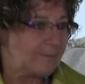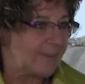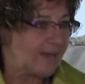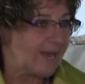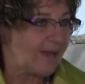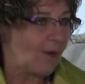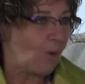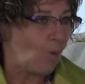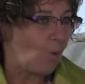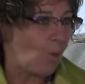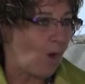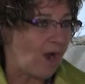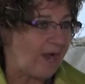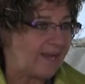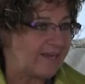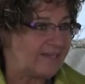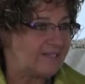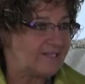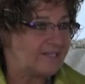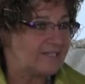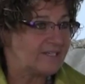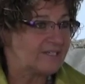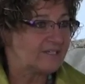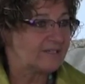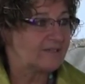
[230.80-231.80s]
about
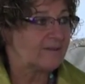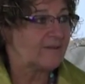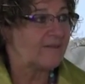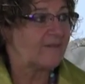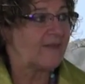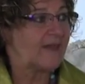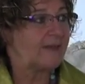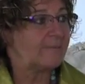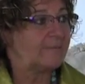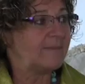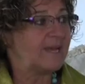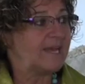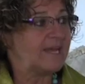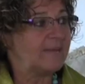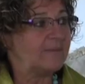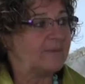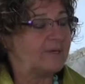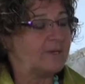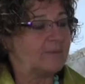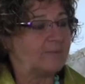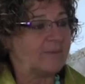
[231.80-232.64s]
weight. Mm. They may be